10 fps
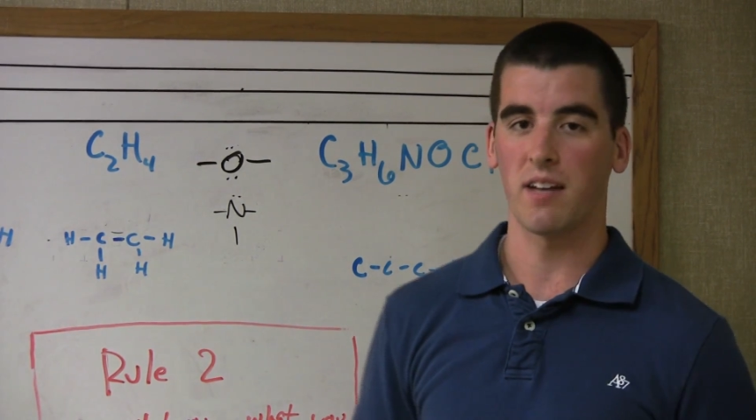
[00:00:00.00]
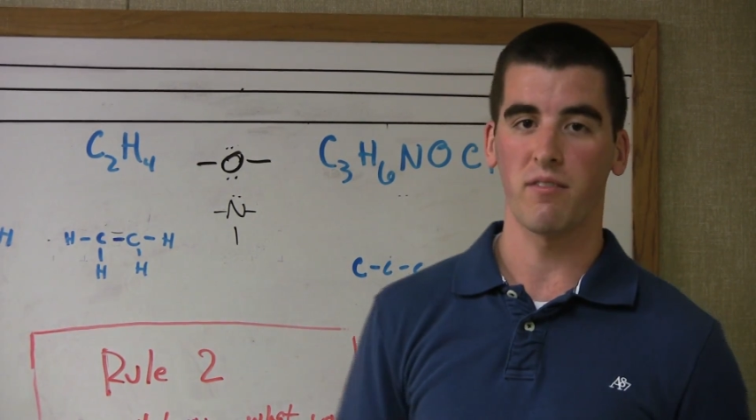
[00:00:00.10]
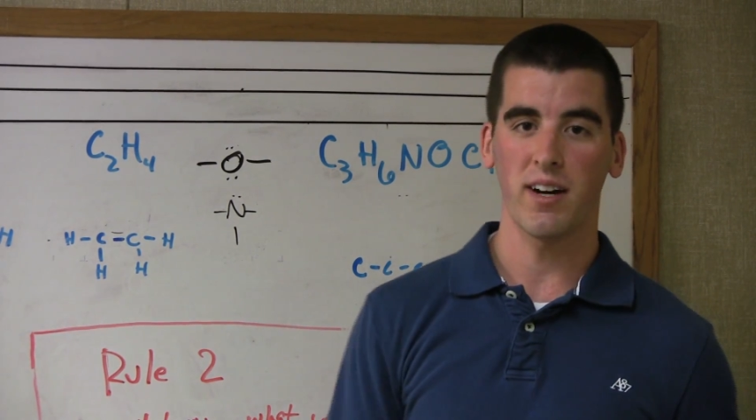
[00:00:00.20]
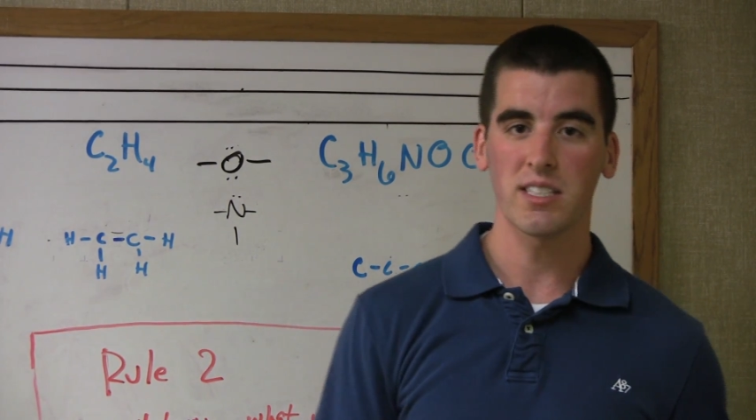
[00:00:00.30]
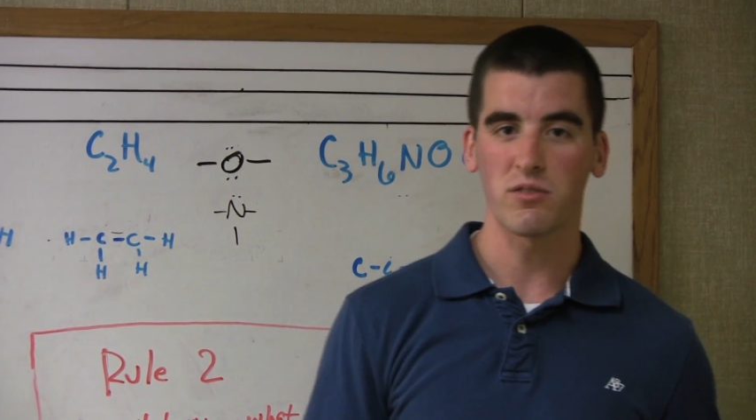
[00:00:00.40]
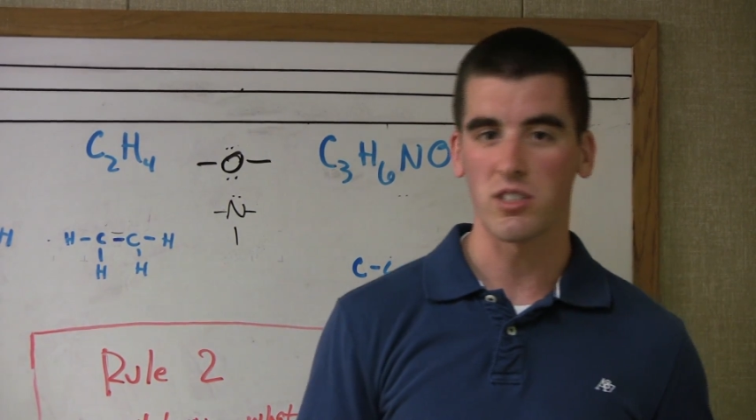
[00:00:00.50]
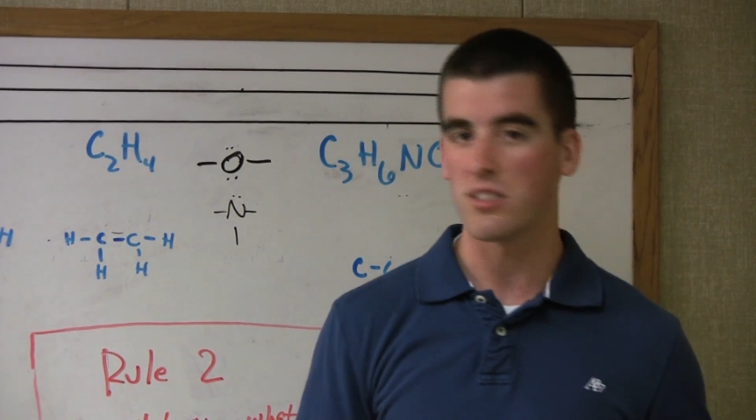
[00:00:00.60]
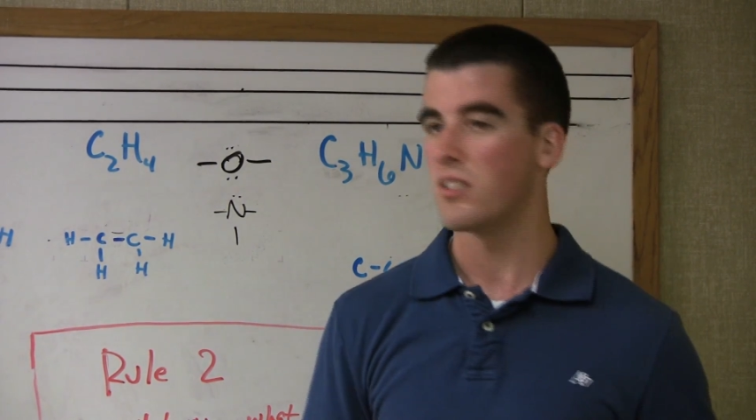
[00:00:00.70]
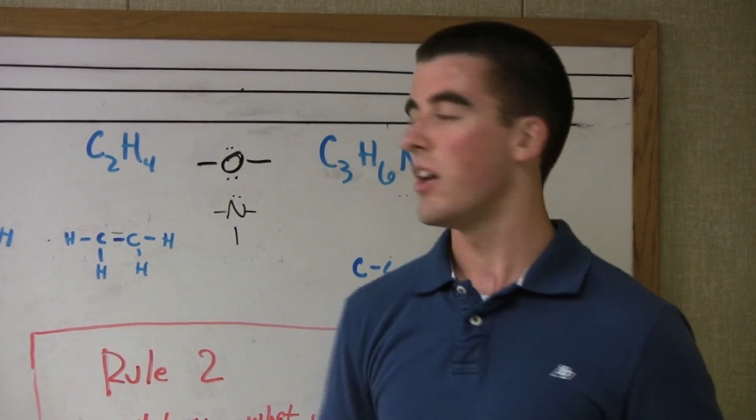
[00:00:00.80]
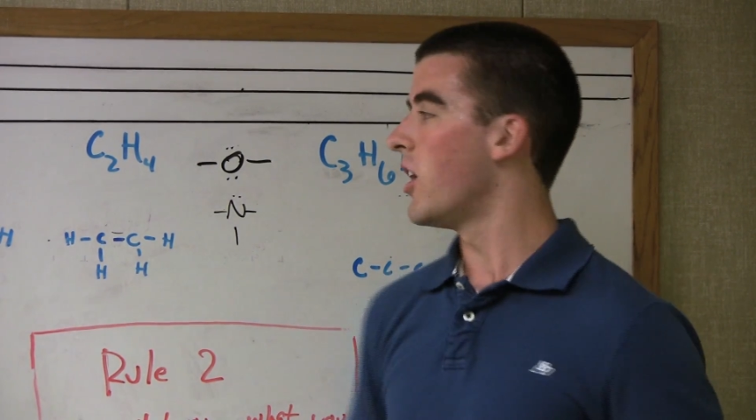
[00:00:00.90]
and
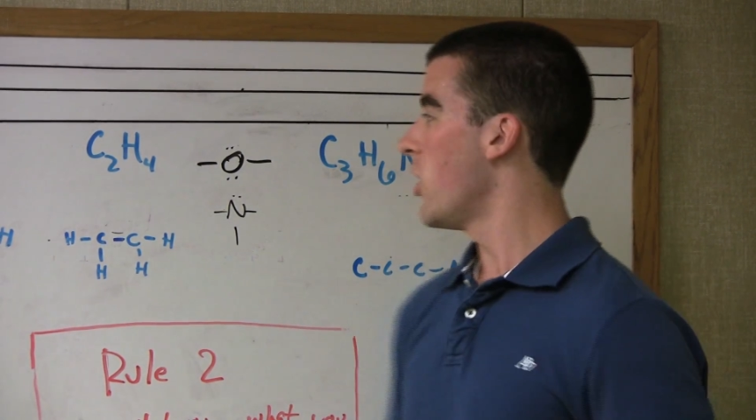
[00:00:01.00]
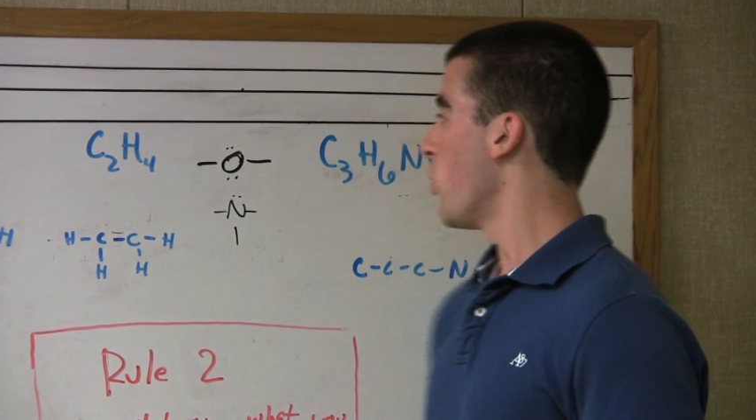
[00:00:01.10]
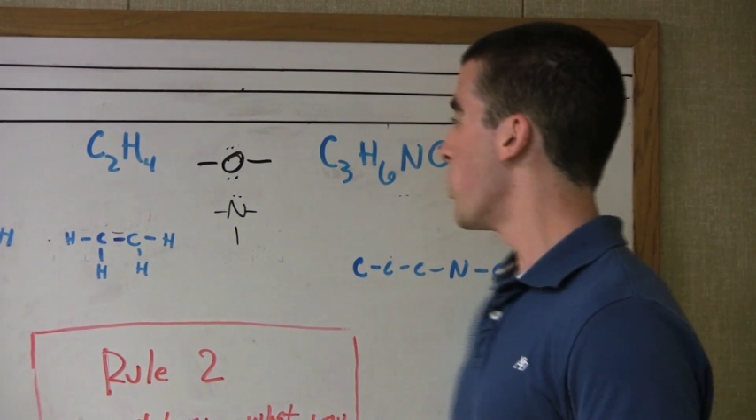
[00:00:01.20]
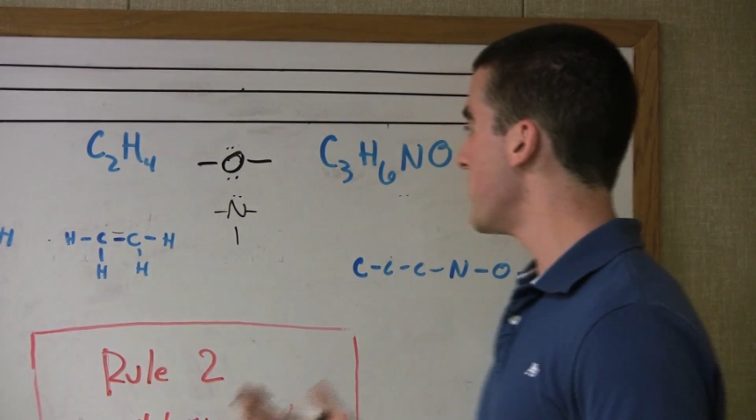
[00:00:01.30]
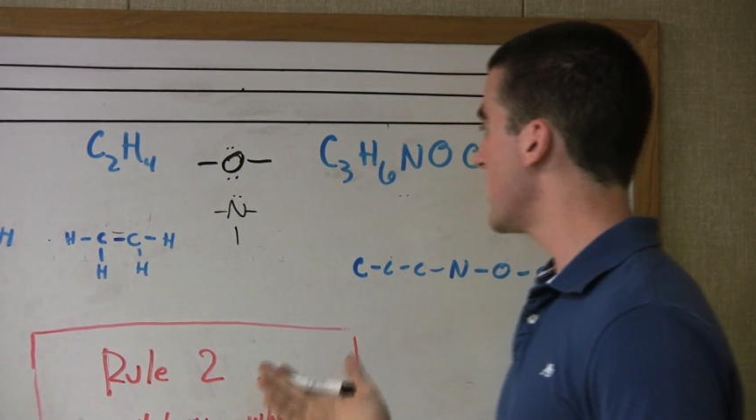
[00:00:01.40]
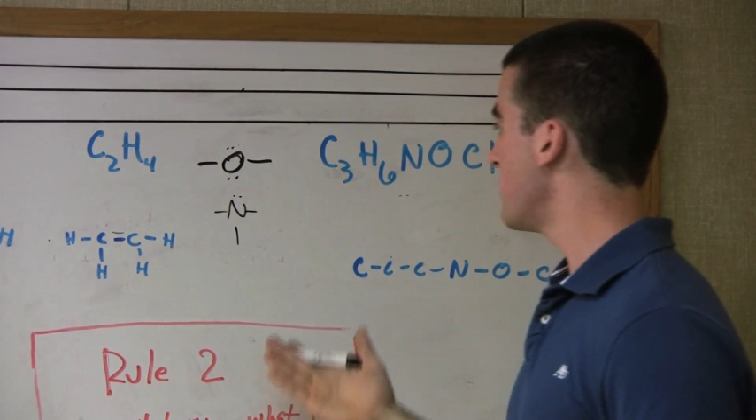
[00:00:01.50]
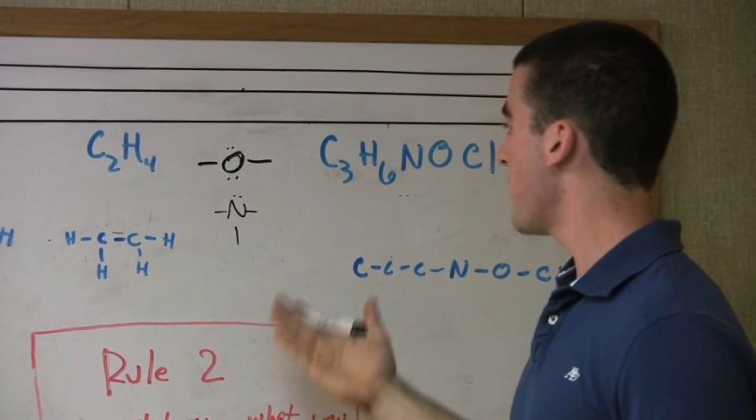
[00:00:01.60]
phosphorus, would need to